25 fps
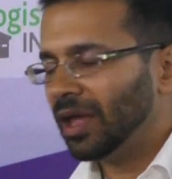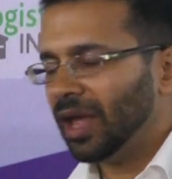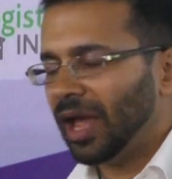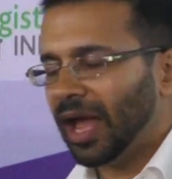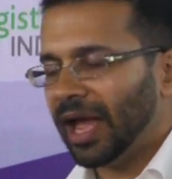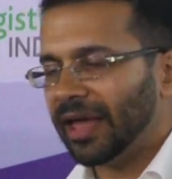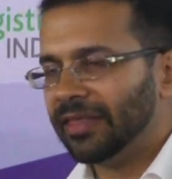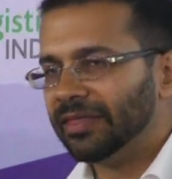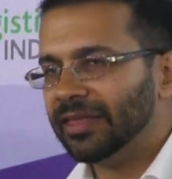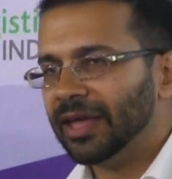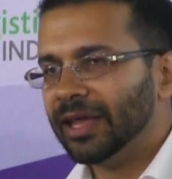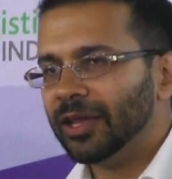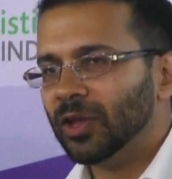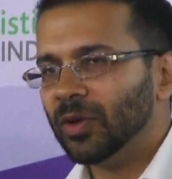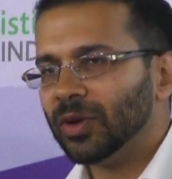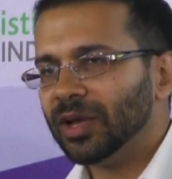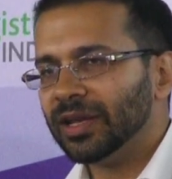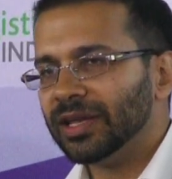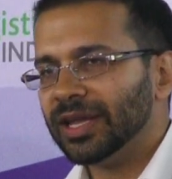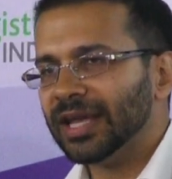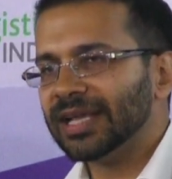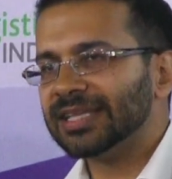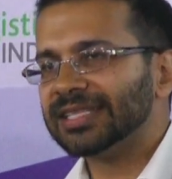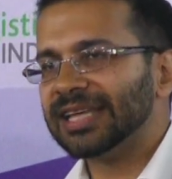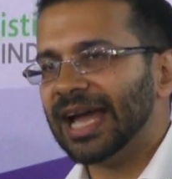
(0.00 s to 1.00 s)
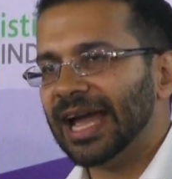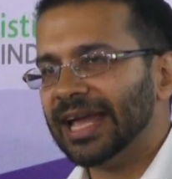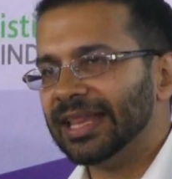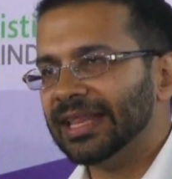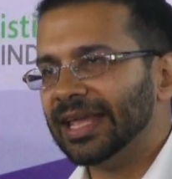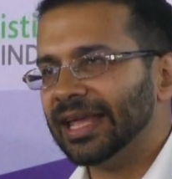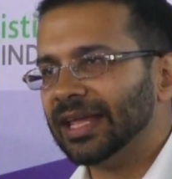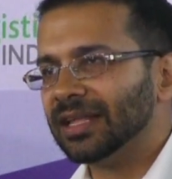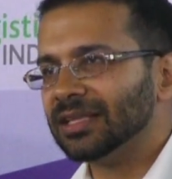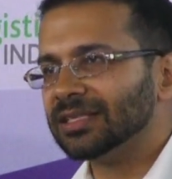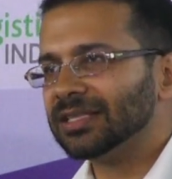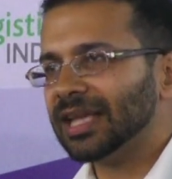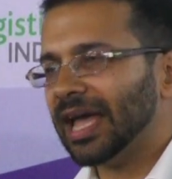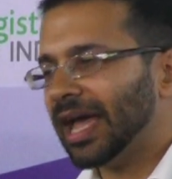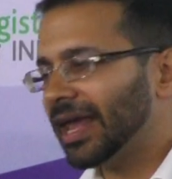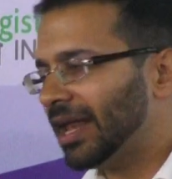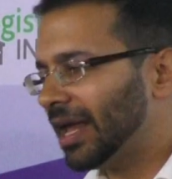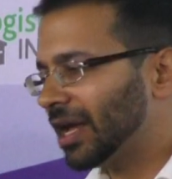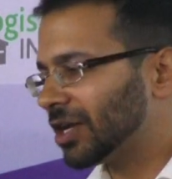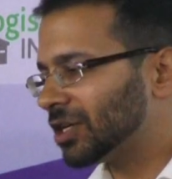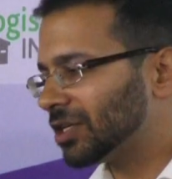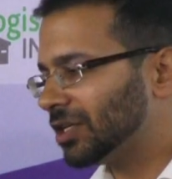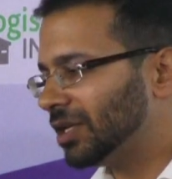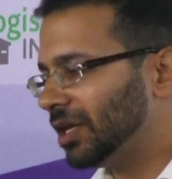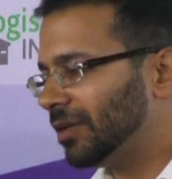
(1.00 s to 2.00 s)
And then you can take silanes and
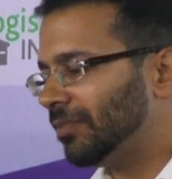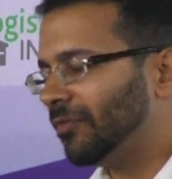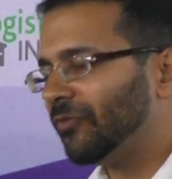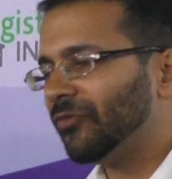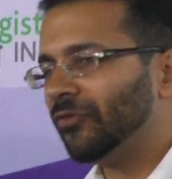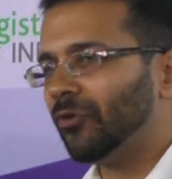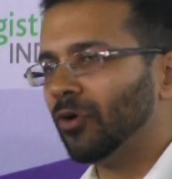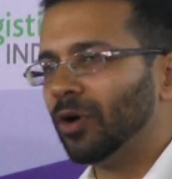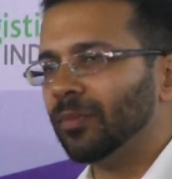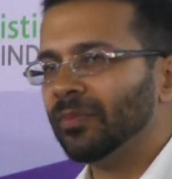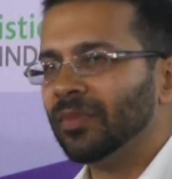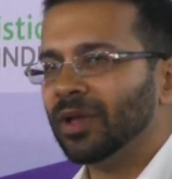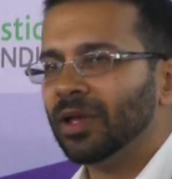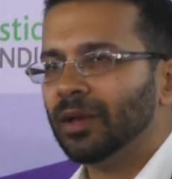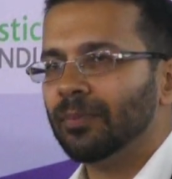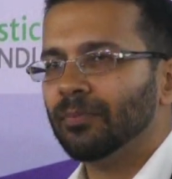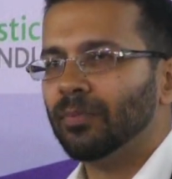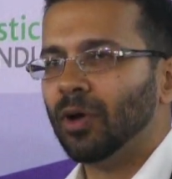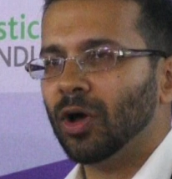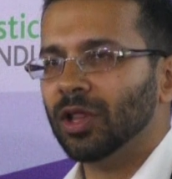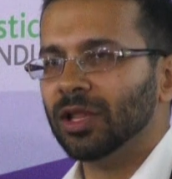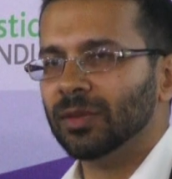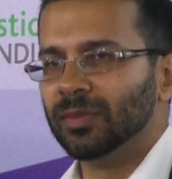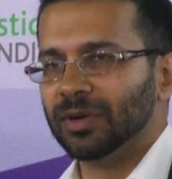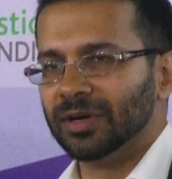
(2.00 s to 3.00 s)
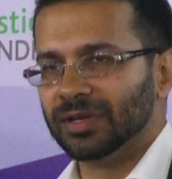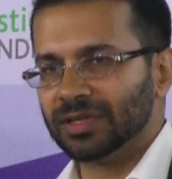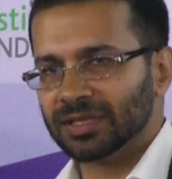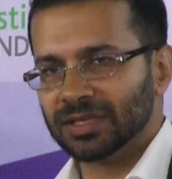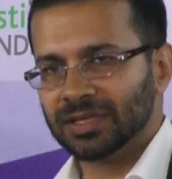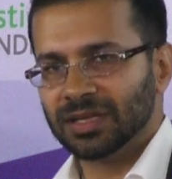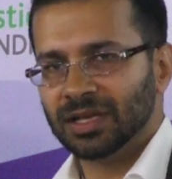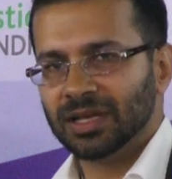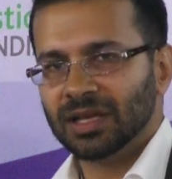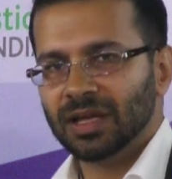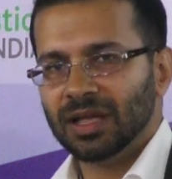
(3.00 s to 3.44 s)
actually form polymers.